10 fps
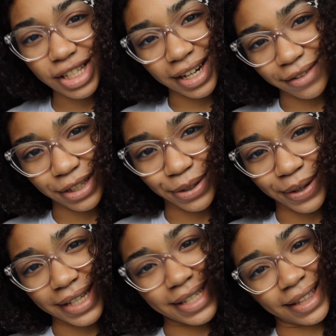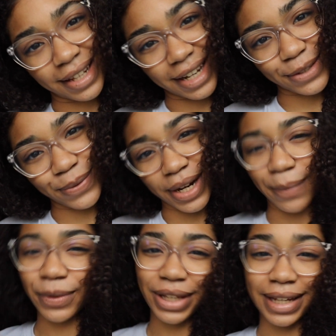and I'll see you guys in the next one.
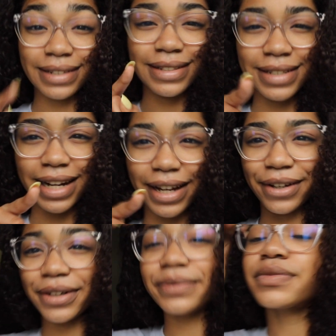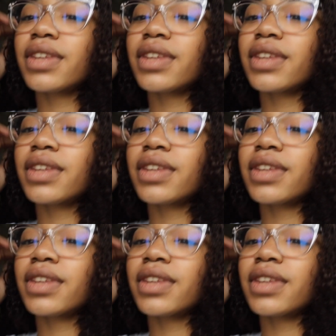I'm looking dead at y'all.